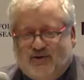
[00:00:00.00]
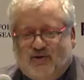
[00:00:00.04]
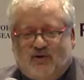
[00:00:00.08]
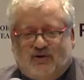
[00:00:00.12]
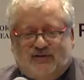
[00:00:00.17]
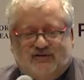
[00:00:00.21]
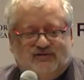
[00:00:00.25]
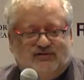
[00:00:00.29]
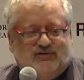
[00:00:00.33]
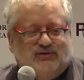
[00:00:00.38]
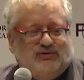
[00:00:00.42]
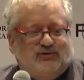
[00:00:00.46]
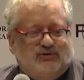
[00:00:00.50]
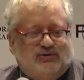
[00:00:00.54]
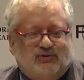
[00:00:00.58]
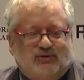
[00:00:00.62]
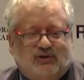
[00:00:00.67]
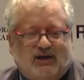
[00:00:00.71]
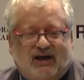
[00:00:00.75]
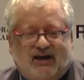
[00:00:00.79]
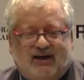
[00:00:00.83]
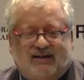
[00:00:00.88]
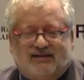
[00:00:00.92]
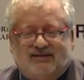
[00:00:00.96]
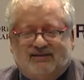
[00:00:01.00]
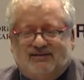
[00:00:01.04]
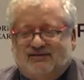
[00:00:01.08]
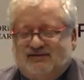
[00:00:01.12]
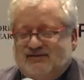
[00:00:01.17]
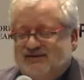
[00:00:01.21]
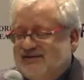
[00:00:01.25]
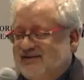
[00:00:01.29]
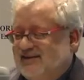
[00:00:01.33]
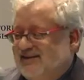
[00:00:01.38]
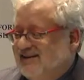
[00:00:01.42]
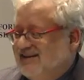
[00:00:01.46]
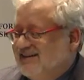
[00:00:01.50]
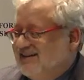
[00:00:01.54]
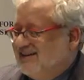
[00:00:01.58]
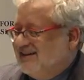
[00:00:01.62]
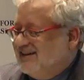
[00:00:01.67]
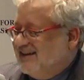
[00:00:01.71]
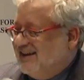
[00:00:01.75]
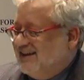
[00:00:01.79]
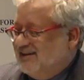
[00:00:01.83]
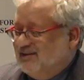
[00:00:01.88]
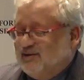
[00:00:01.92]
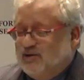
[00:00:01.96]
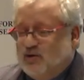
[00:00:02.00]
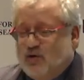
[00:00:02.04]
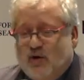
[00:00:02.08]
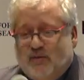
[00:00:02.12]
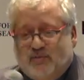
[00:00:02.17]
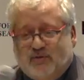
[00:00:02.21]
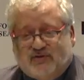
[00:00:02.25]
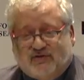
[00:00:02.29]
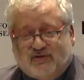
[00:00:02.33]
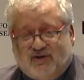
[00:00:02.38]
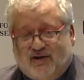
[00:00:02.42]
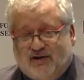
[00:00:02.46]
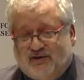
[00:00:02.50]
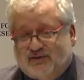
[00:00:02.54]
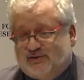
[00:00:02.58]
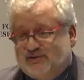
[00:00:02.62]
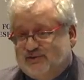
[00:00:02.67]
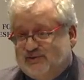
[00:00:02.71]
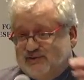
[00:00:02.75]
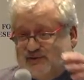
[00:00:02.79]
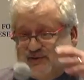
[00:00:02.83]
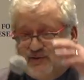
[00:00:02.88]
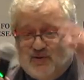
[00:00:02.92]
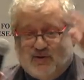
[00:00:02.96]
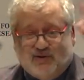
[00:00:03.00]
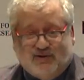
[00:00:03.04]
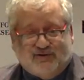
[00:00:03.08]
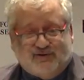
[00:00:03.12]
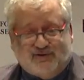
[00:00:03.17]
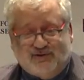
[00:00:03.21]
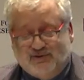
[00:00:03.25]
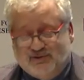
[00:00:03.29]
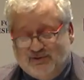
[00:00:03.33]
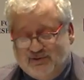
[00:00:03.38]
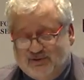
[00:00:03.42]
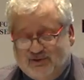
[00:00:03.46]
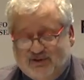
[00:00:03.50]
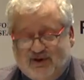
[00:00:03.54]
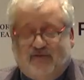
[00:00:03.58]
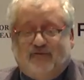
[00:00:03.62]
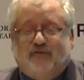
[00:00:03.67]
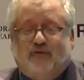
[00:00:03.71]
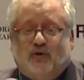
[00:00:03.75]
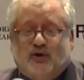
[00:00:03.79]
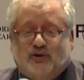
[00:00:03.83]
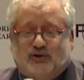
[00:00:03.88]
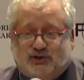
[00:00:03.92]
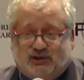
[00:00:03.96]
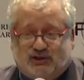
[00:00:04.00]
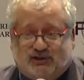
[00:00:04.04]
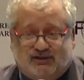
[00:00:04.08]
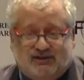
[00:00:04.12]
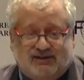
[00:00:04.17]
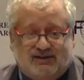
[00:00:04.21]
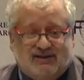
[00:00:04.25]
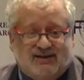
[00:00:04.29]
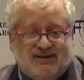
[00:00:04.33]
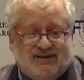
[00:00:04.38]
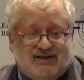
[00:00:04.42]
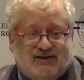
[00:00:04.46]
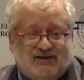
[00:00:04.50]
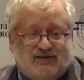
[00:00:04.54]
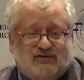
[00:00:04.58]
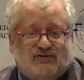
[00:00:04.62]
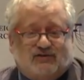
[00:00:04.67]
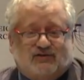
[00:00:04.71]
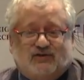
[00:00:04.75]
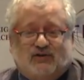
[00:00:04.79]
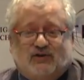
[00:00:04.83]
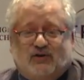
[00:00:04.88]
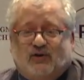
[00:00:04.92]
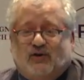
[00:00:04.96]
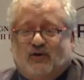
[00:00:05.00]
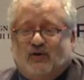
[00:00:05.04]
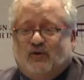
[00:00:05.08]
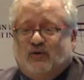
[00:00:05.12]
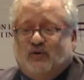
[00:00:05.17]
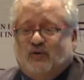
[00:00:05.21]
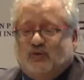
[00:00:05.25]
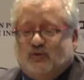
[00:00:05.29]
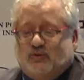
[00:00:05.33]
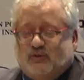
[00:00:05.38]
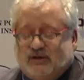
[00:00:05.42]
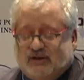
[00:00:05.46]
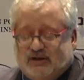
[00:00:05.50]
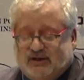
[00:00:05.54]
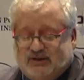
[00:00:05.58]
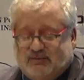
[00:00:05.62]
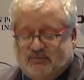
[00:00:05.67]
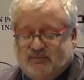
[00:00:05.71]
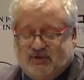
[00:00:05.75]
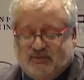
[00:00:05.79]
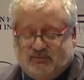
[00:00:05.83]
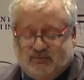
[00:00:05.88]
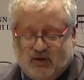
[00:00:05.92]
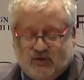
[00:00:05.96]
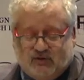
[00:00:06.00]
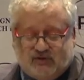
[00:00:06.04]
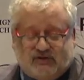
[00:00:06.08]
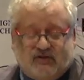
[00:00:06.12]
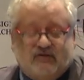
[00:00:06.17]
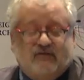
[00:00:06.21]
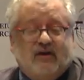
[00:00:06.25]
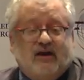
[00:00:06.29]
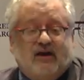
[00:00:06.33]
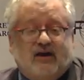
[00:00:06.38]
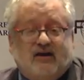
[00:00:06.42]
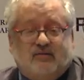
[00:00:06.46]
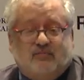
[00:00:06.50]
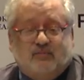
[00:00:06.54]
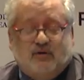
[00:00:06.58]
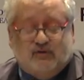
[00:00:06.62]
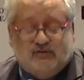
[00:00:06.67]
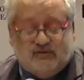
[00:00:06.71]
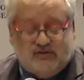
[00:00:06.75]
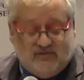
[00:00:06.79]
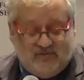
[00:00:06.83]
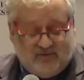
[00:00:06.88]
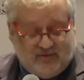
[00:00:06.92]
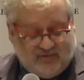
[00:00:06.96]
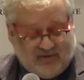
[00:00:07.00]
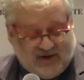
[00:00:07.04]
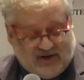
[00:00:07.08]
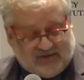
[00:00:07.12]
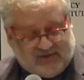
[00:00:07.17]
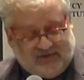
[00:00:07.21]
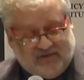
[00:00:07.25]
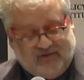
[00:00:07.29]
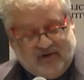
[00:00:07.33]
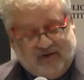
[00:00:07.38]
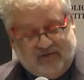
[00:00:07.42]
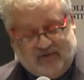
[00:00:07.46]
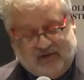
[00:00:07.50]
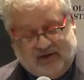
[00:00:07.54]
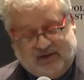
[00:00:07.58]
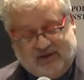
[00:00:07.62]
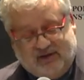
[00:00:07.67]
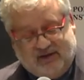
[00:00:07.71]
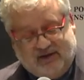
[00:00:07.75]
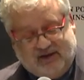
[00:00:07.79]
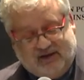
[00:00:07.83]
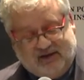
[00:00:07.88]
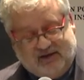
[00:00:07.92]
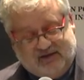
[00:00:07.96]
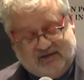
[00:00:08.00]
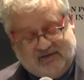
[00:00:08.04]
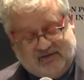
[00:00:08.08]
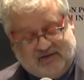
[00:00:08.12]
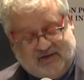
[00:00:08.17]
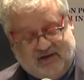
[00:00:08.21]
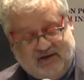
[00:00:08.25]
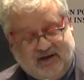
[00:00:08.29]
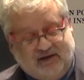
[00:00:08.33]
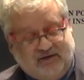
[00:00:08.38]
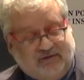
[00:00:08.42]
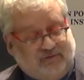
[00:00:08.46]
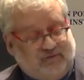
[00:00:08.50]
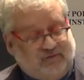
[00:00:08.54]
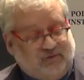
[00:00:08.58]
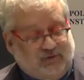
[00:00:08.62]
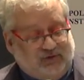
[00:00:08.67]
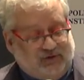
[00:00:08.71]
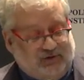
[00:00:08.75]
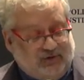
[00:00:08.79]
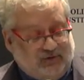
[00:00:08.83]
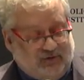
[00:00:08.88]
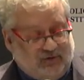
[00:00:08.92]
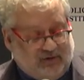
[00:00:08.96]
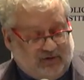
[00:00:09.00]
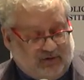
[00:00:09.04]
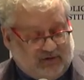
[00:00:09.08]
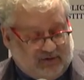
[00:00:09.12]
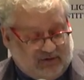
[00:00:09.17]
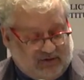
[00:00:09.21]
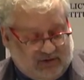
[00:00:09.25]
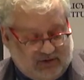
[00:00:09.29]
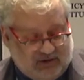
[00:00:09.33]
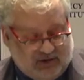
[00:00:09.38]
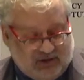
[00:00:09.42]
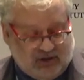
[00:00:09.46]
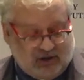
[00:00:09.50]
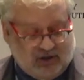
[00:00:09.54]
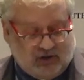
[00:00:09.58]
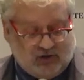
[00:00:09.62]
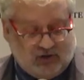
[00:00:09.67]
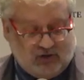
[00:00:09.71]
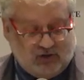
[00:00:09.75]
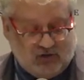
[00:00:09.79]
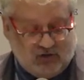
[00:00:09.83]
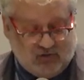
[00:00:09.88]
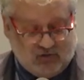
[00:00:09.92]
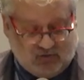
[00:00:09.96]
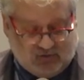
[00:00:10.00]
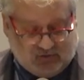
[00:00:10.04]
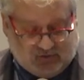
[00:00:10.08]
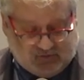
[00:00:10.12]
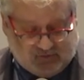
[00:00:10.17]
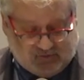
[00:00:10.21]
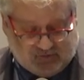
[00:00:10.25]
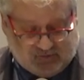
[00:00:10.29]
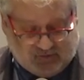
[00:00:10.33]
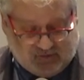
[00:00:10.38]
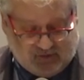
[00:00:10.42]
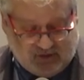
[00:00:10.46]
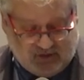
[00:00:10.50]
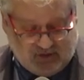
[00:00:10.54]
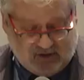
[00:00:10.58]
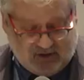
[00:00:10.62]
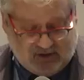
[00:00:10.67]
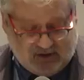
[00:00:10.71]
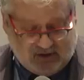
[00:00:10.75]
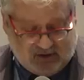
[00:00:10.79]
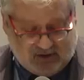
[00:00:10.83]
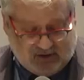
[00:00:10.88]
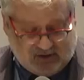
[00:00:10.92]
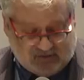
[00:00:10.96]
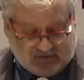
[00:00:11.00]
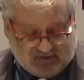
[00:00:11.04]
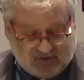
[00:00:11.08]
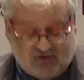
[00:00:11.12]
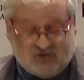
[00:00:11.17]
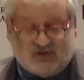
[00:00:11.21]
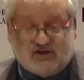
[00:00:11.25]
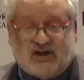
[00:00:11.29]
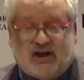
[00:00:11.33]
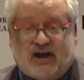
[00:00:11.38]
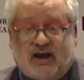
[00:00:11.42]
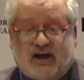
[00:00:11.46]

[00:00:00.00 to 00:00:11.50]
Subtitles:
cost you $2, and the Orbis articles cost you a fortune. So, but most of the rest of everything is there for your use, such